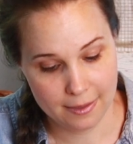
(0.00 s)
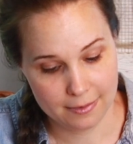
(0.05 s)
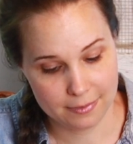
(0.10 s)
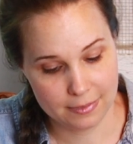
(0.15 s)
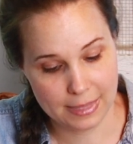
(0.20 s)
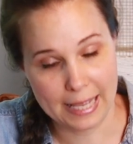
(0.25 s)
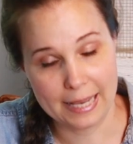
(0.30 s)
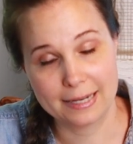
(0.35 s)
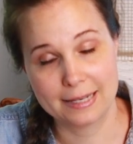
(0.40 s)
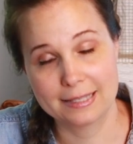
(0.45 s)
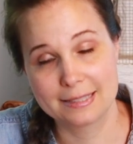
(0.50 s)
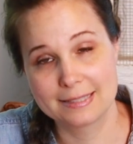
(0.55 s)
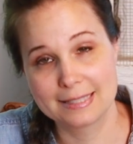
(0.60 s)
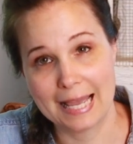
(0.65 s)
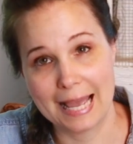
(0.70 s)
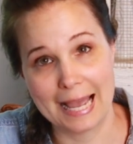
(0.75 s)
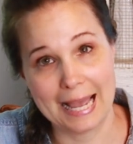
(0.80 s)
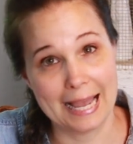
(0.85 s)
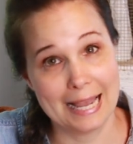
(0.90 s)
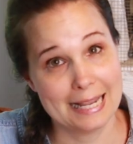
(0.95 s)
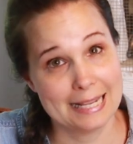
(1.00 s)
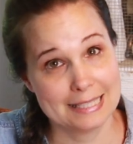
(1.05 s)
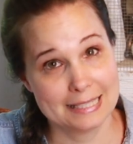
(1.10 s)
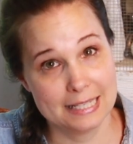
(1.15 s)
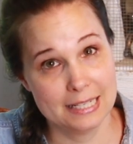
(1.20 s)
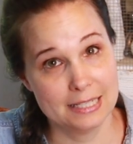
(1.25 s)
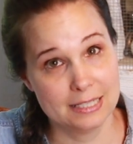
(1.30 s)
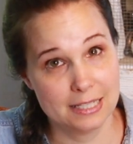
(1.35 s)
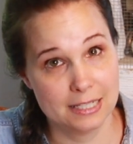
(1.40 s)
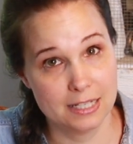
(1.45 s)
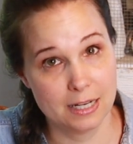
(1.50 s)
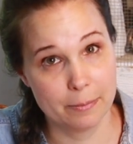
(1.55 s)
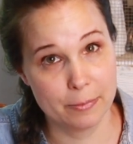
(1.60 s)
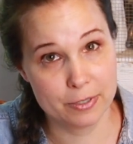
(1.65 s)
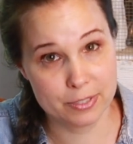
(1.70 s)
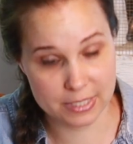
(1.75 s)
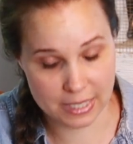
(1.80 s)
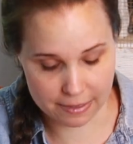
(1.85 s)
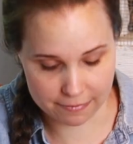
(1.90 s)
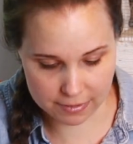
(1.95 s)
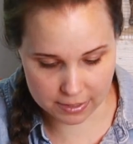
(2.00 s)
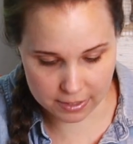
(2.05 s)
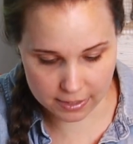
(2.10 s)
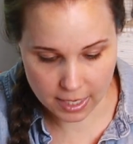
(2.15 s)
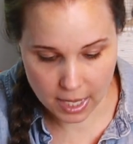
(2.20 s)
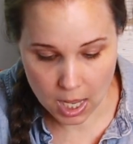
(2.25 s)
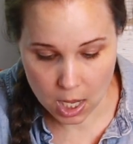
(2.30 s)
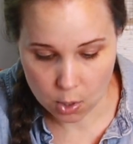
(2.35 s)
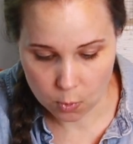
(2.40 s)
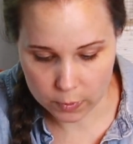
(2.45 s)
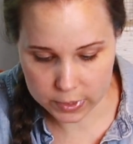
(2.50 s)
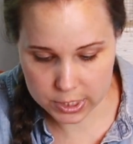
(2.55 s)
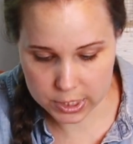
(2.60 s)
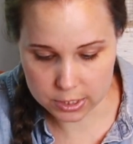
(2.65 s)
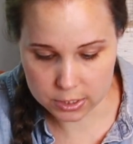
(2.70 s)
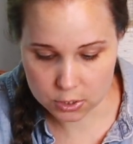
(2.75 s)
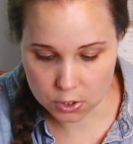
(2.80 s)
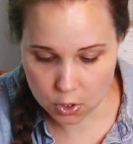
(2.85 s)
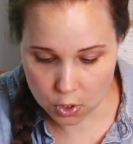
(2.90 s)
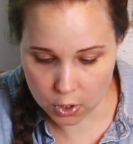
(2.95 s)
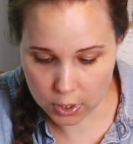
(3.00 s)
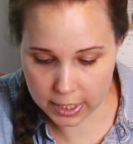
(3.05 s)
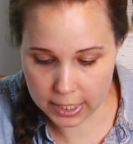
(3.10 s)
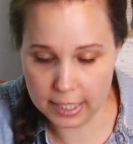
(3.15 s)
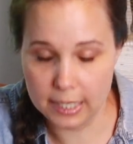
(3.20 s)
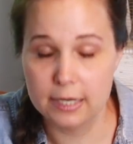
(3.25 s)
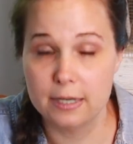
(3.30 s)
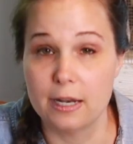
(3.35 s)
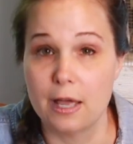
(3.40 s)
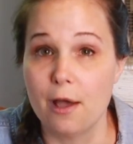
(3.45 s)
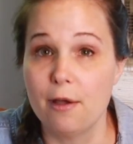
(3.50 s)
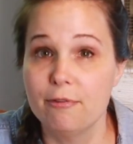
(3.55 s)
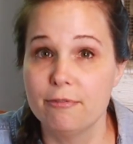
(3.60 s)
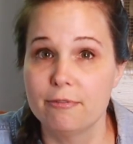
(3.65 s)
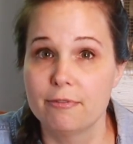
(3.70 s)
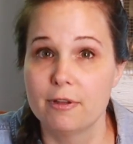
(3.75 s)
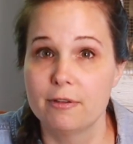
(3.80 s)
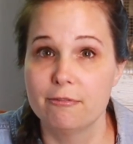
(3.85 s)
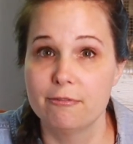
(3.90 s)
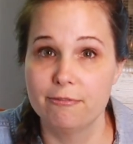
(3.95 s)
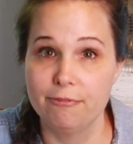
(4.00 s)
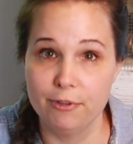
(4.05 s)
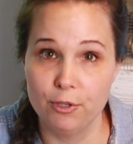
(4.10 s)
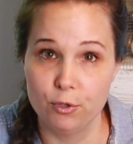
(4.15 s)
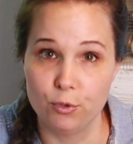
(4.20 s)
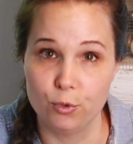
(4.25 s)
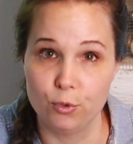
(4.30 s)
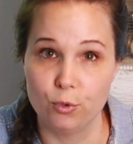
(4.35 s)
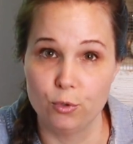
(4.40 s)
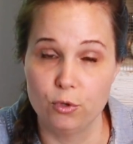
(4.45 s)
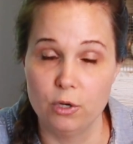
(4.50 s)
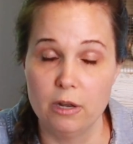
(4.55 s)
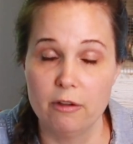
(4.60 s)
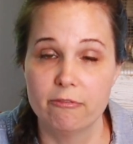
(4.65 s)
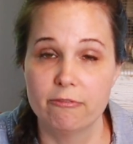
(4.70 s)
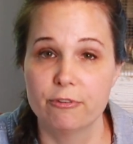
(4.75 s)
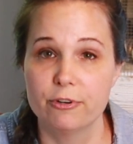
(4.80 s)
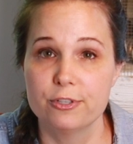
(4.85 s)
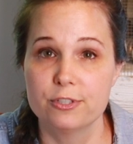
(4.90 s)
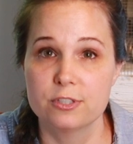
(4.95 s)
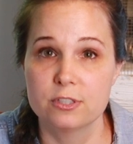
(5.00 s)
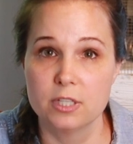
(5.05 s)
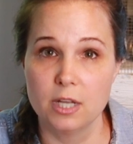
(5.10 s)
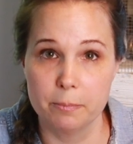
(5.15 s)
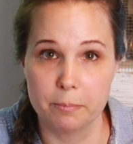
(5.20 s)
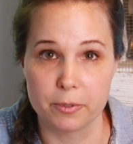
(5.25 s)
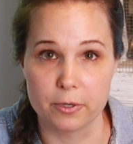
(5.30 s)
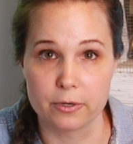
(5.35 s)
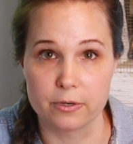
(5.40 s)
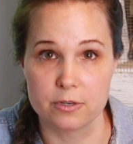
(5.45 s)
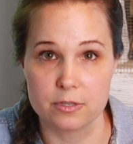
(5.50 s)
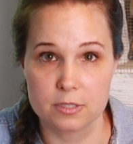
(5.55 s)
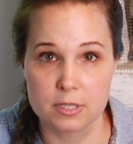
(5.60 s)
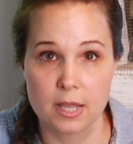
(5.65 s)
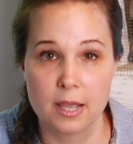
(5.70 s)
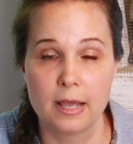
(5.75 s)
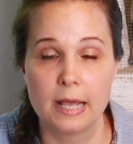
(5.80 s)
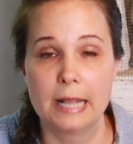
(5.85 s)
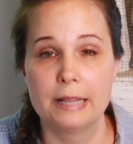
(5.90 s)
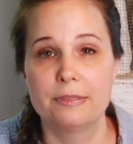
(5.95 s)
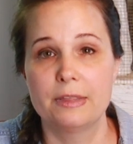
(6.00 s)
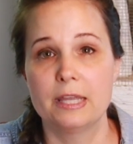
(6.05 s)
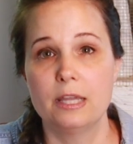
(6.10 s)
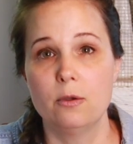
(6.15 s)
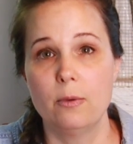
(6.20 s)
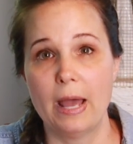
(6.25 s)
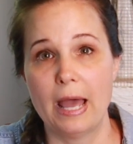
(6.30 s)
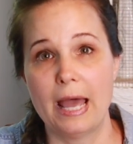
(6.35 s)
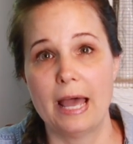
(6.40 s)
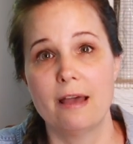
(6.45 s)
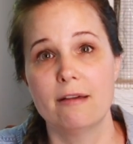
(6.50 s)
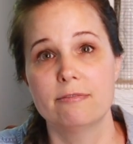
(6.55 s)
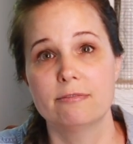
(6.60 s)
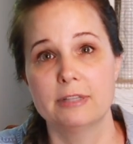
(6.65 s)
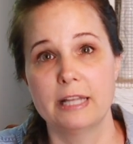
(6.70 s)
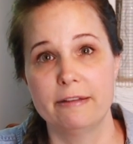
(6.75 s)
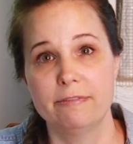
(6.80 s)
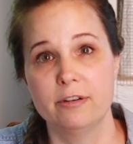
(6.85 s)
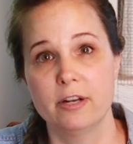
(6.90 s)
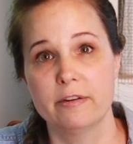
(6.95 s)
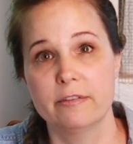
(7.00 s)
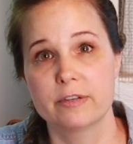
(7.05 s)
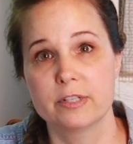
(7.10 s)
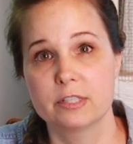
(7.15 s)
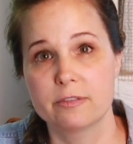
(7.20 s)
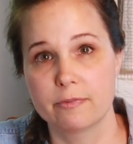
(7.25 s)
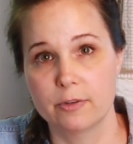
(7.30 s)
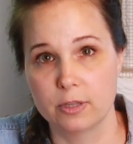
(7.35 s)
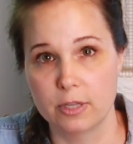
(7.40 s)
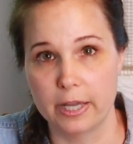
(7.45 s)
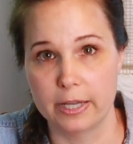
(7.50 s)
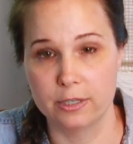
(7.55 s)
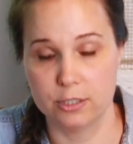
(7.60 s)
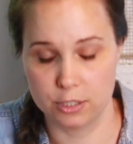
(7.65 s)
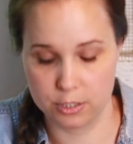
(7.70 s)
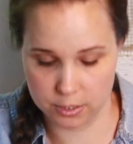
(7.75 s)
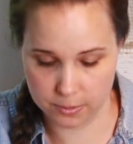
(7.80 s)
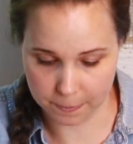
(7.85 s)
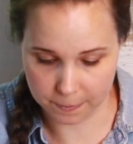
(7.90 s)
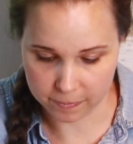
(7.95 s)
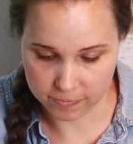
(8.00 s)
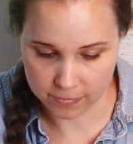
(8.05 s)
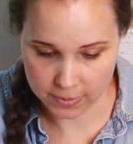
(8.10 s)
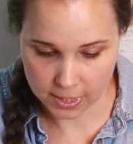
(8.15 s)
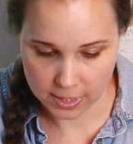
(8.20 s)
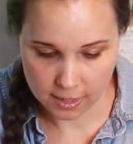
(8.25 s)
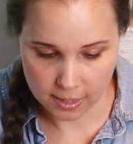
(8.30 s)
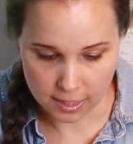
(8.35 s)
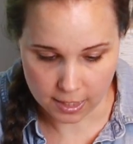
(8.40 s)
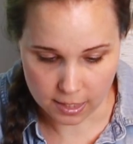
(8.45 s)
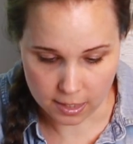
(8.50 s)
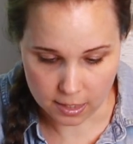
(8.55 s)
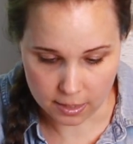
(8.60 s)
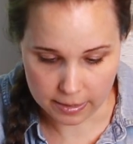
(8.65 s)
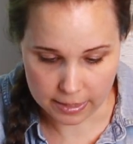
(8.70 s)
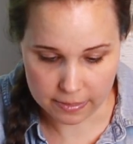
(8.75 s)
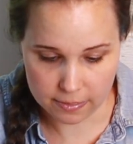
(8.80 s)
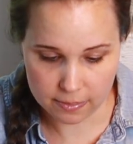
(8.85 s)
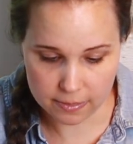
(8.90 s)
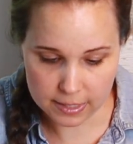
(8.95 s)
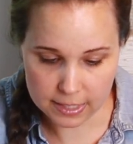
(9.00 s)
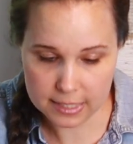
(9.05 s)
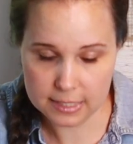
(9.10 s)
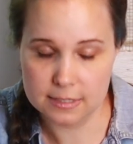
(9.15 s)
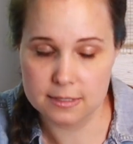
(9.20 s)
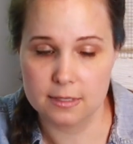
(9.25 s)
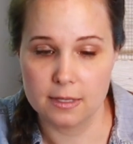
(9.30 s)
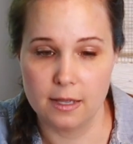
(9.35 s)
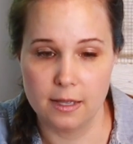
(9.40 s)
That ties into number 7, which is cook enough food for suppers that you have leftovers for lunch. And this